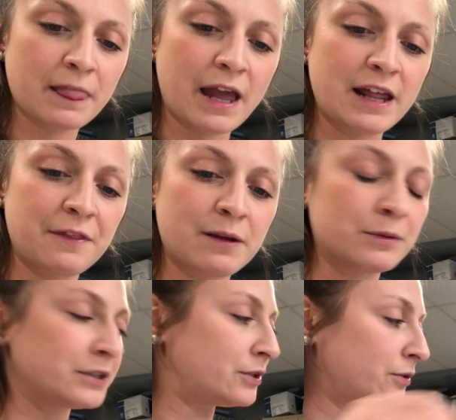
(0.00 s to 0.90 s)
Anything
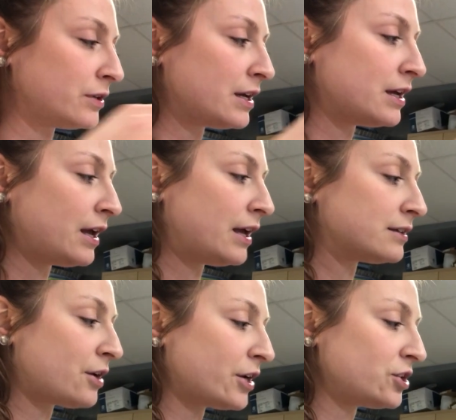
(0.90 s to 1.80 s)
will do.
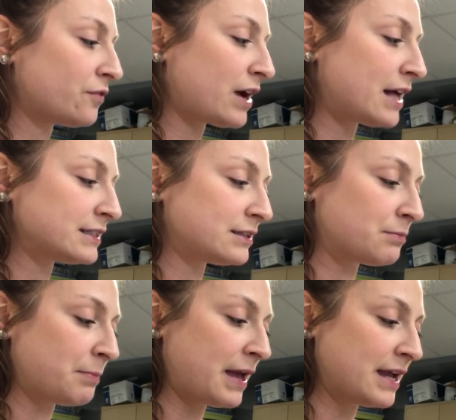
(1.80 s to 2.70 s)
As long as you've got
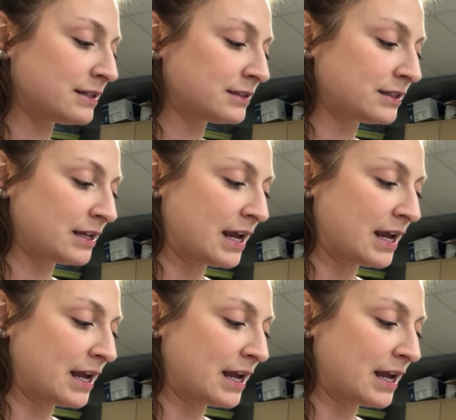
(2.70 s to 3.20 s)
some paint